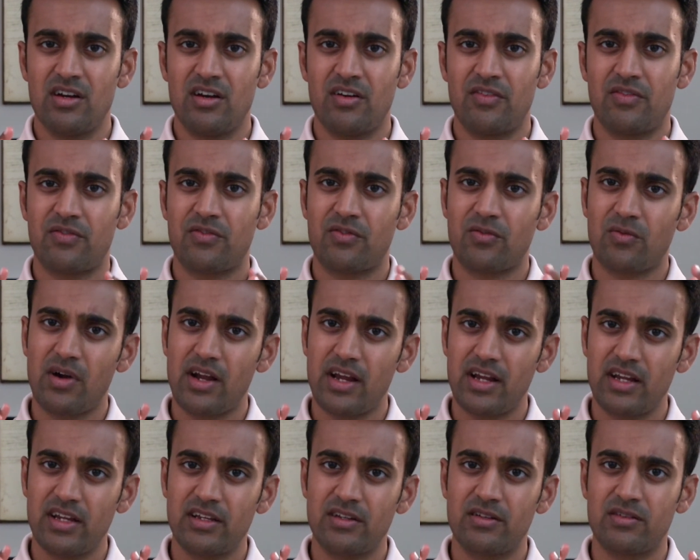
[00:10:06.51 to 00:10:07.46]

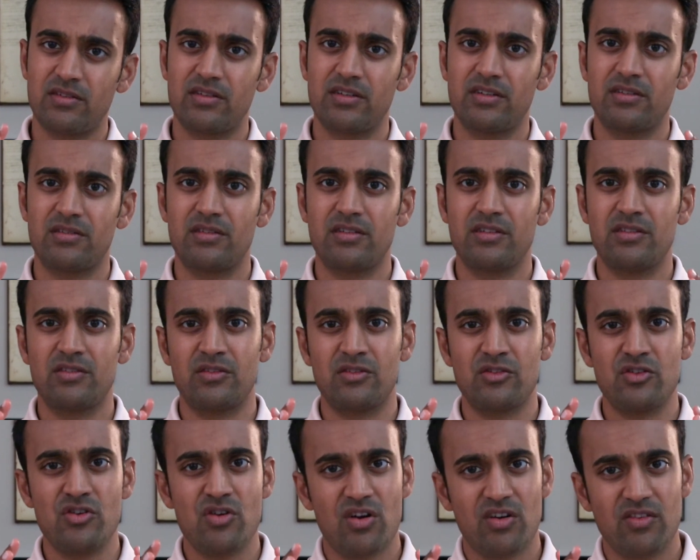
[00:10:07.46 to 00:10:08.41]
afraid or you're
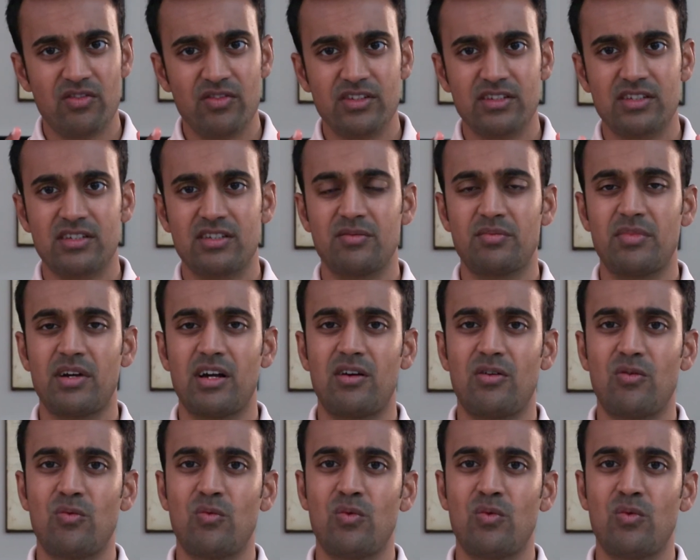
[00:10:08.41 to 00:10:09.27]
nervous about